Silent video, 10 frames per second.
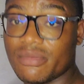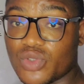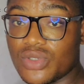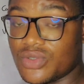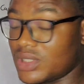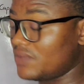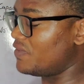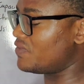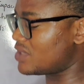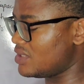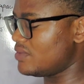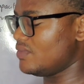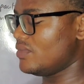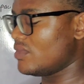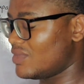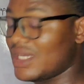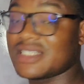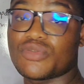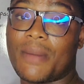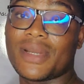femto is what? 15. 10
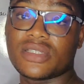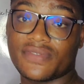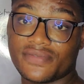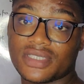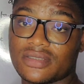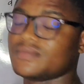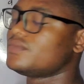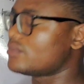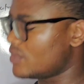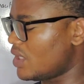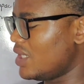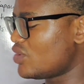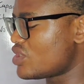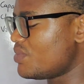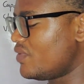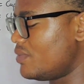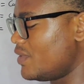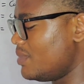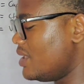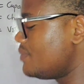to the power minus 15. Now let us move on from